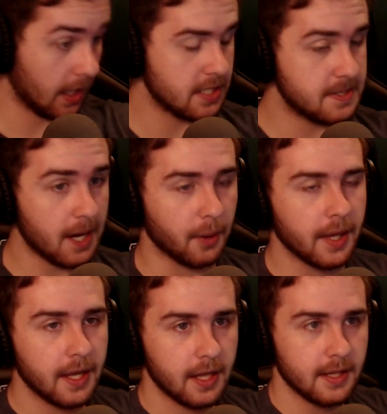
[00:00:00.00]
So
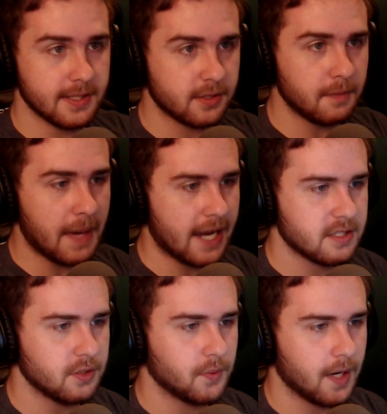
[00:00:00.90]
let's go back
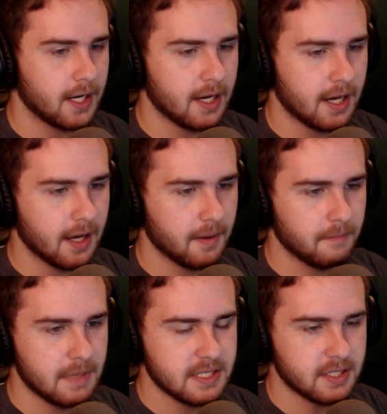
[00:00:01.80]
to what
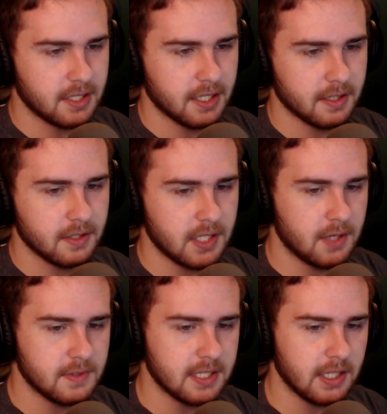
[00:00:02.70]
Mr.
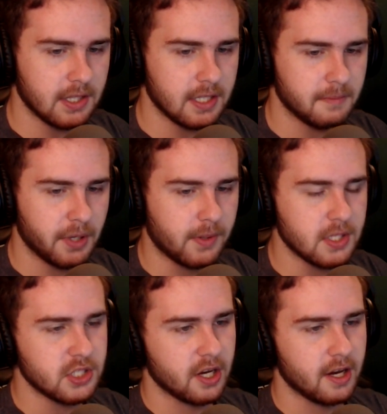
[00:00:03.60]
No Teeth and
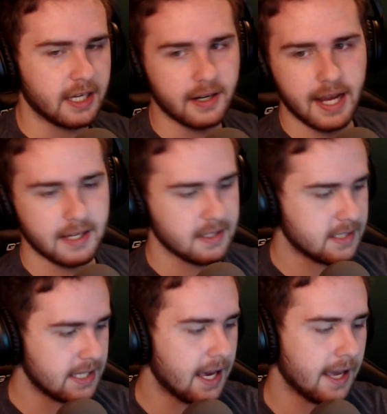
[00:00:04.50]
Broken Jaw here had to
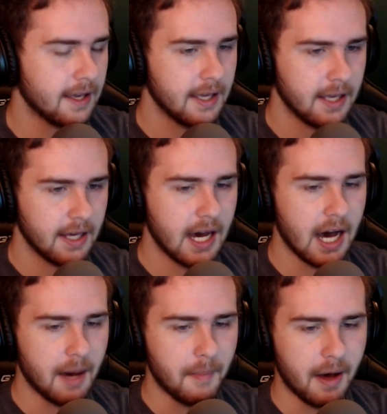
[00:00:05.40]
say
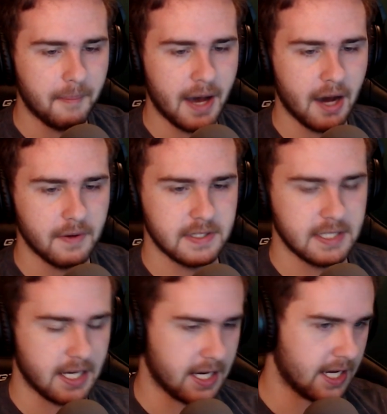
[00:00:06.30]
about
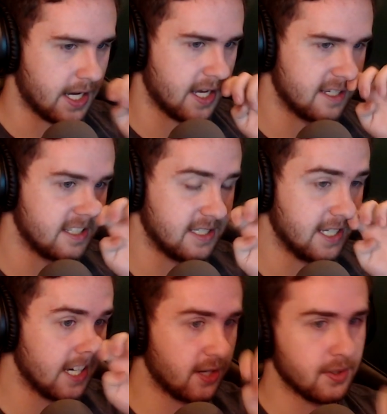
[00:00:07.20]

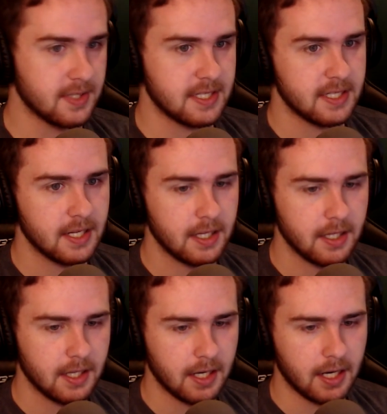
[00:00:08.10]
Dio's
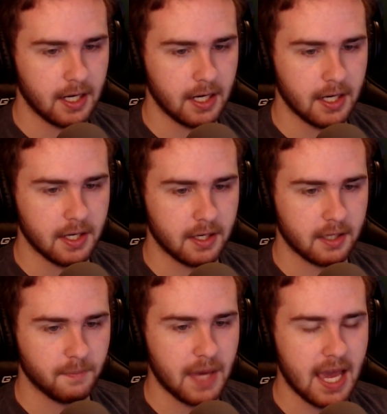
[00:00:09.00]

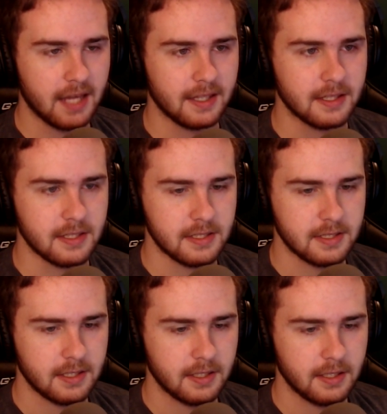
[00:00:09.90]

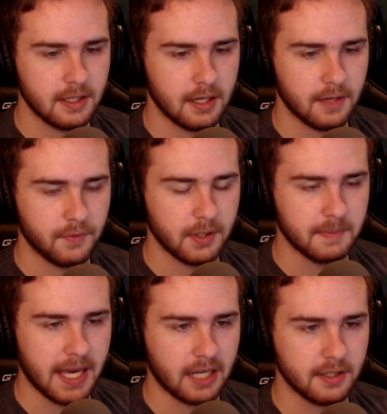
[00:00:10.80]
companions. If we go
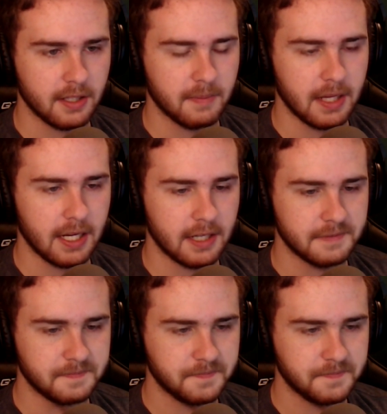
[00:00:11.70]
back a little bit here,